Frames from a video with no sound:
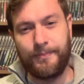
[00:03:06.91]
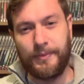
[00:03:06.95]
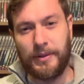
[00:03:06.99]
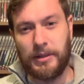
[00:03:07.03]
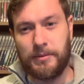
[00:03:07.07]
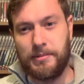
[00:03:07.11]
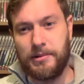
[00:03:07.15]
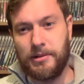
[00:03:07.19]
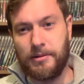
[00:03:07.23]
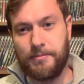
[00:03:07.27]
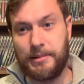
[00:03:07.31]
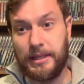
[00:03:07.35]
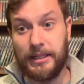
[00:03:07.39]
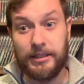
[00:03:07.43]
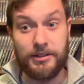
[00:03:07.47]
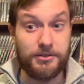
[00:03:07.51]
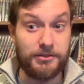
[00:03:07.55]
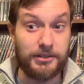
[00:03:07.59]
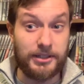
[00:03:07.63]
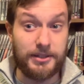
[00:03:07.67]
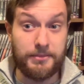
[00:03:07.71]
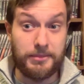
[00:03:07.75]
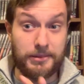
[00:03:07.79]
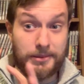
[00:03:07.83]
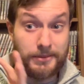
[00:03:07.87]
I'll put a picture
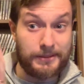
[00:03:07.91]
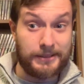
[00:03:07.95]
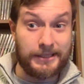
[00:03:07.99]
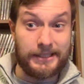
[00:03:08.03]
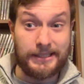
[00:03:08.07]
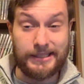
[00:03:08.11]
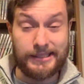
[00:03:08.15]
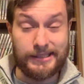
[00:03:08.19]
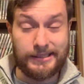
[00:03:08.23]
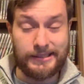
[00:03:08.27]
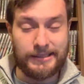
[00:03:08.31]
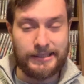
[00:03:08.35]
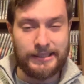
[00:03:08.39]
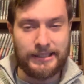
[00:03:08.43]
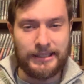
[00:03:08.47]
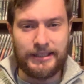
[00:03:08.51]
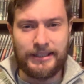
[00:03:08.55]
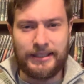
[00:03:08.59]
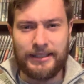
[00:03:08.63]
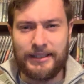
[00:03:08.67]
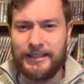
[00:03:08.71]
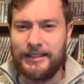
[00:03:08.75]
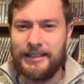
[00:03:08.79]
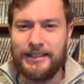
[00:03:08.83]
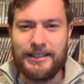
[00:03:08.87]
up here.
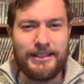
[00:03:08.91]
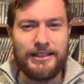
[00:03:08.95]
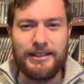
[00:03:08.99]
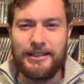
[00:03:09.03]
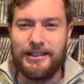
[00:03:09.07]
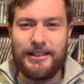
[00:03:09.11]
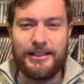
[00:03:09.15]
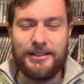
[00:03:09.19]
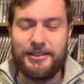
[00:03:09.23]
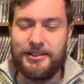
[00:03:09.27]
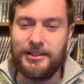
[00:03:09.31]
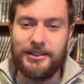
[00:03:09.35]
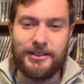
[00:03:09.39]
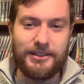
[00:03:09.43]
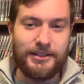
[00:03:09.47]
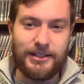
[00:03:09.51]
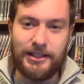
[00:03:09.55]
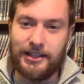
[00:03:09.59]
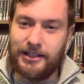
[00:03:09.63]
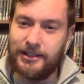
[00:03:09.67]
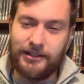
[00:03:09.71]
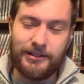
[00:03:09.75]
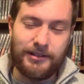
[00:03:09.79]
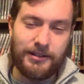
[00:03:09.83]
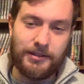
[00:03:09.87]
It just,
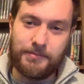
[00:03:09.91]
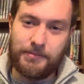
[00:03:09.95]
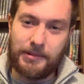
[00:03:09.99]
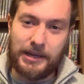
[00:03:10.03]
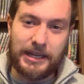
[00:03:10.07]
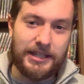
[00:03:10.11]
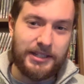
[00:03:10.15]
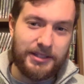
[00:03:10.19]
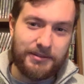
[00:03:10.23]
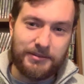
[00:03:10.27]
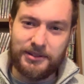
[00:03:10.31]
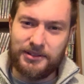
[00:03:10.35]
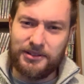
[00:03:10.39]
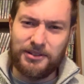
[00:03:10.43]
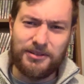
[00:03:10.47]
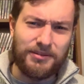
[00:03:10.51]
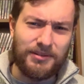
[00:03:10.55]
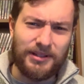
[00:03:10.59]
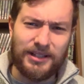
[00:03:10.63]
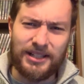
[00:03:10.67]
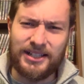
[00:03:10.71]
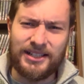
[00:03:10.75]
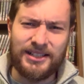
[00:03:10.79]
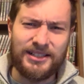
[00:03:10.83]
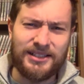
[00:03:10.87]
the base was too
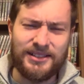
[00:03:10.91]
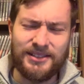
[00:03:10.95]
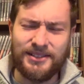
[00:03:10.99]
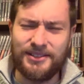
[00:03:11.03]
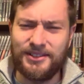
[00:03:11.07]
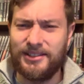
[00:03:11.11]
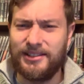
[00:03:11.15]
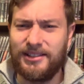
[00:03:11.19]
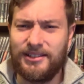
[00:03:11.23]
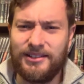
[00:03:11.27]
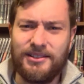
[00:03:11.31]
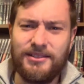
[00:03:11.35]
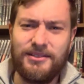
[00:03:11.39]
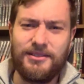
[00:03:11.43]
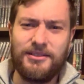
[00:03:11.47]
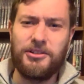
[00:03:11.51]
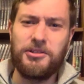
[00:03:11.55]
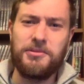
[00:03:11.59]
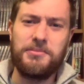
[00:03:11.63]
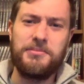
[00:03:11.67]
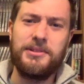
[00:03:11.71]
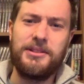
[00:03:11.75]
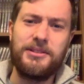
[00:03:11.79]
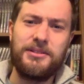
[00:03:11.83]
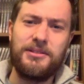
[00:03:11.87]
large and the
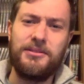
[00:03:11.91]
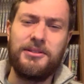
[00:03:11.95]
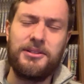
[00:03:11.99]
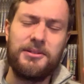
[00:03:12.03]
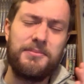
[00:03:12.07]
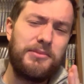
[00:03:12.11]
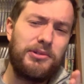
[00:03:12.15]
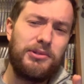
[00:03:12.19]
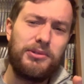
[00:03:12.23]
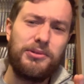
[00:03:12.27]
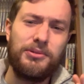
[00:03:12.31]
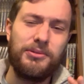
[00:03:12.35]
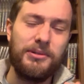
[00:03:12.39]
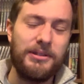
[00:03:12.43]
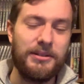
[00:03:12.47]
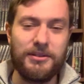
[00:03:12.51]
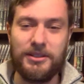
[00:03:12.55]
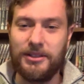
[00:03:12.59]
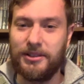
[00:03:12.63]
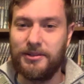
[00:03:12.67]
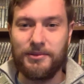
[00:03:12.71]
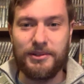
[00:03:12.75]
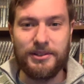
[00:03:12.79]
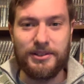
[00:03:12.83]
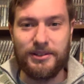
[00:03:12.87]
top was too small. It
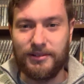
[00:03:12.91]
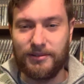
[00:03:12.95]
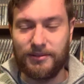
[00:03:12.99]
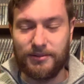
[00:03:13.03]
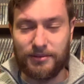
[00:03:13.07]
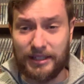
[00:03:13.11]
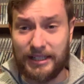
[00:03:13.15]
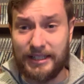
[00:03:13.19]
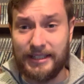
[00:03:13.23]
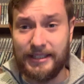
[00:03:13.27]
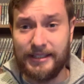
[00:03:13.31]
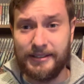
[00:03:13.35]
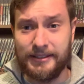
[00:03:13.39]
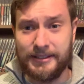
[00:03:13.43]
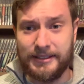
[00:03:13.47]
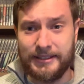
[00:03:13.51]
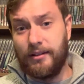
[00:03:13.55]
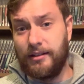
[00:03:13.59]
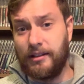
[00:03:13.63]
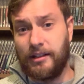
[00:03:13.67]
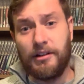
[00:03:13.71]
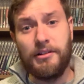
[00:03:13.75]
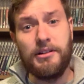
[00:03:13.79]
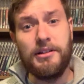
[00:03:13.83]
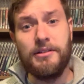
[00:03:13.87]
just wasn't great.
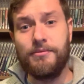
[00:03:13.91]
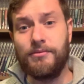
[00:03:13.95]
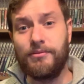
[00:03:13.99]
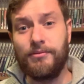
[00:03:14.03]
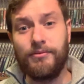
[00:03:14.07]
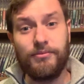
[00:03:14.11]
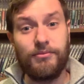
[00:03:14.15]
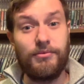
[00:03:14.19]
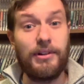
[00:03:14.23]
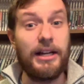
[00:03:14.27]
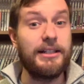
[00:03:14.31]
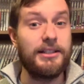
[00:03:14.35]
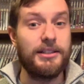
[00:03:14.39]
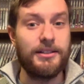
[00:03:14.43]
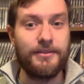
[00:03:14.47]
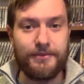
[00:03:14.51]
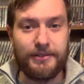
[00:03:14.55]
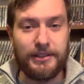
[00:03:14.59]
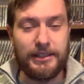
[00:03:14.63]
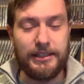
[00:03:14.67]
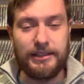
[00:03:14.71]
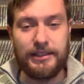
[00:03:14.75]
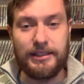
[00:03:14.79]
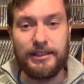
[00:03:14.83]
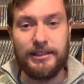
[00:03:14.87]
They only
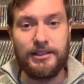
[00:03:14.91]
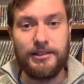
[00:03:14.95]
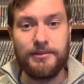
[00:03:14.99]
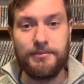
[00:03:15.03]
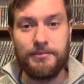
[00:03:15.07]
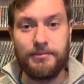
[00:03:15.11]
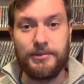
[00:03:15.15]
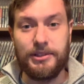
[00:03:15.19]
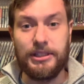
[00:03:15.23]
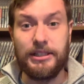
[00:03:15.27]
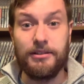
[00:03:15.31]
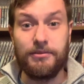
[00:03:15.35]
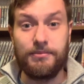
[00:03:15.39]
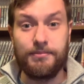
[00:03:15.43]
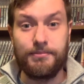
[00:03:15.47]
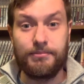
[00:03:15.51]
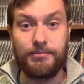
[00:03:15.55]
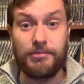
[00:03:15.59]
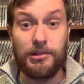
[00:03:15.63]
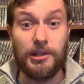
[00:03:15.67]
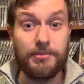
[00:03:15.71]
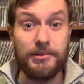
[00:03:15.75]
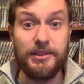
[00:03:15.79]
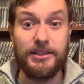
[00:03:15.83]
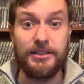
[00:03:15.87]
rectified this and did a
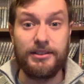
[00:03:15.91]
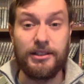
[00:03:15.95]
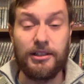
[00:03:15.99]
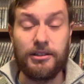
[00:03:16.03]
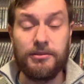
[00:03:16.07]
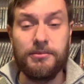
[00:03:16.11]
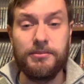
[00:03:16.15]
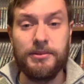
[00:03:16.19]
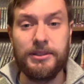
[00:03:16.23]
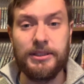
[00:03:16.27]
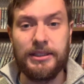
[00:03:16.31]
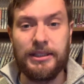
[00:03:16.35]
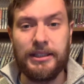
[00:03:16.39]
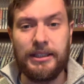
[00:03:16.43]
proper sculpt.